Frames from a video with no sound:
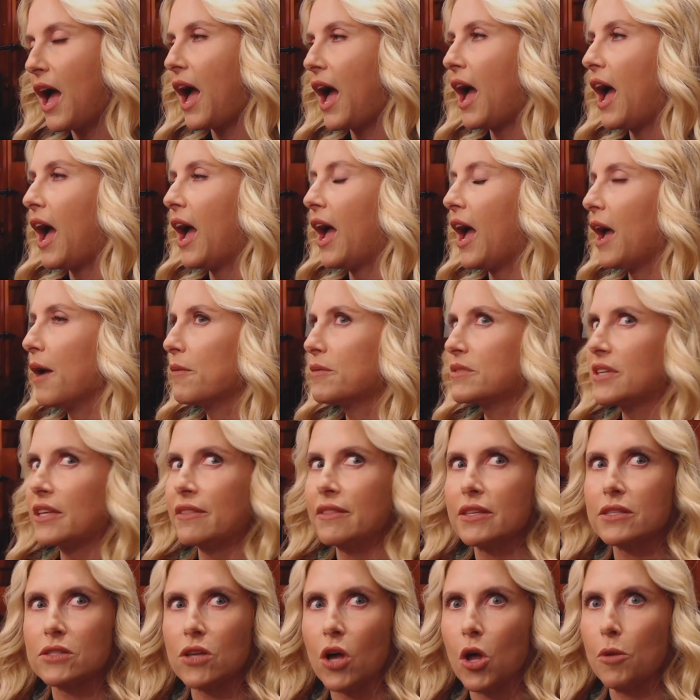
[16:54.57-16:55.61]
I was
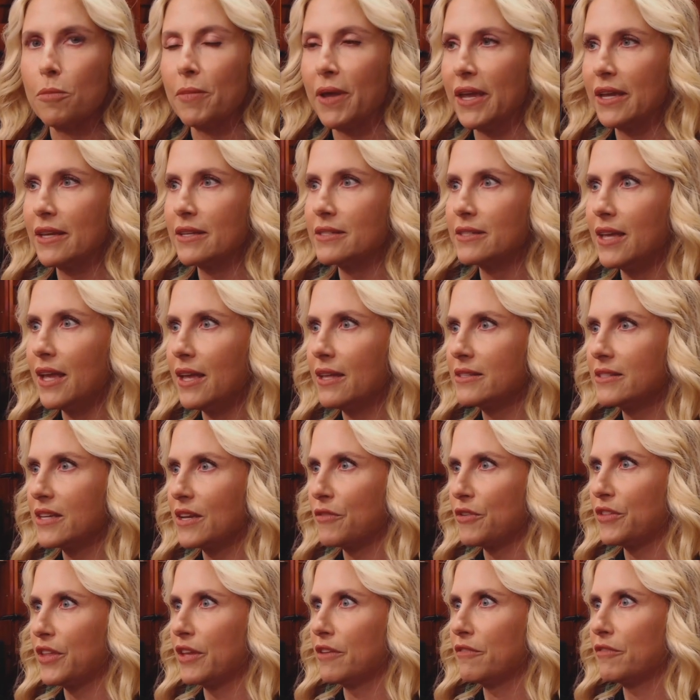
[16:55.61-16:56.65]
like, this all makes sense.
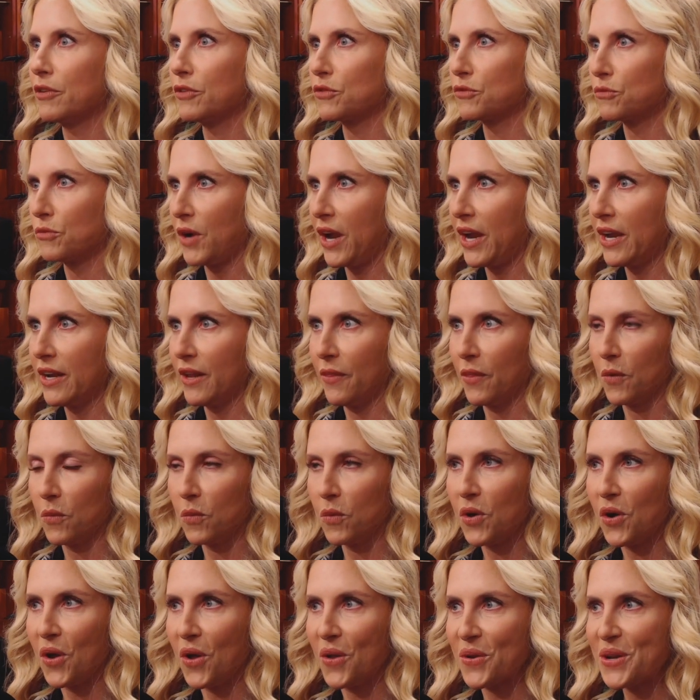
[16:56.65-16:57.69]
Everything feels right in the
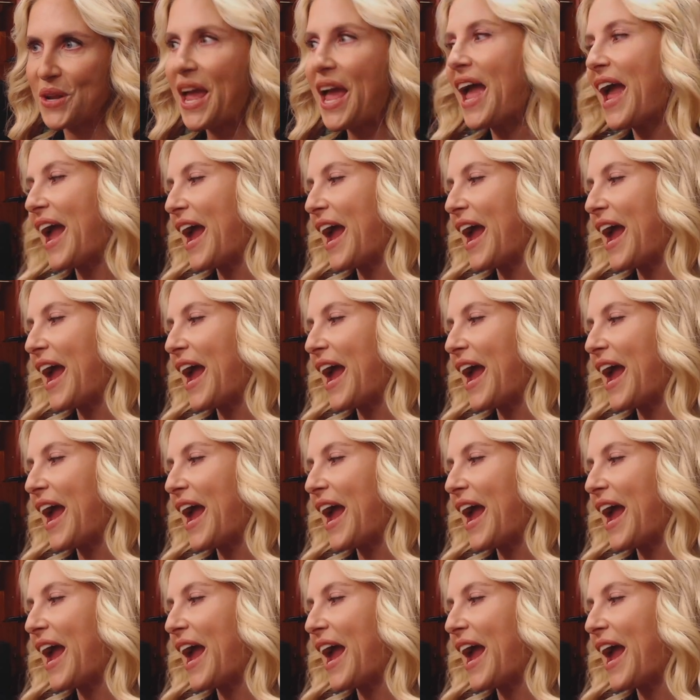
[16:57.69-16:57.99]
world.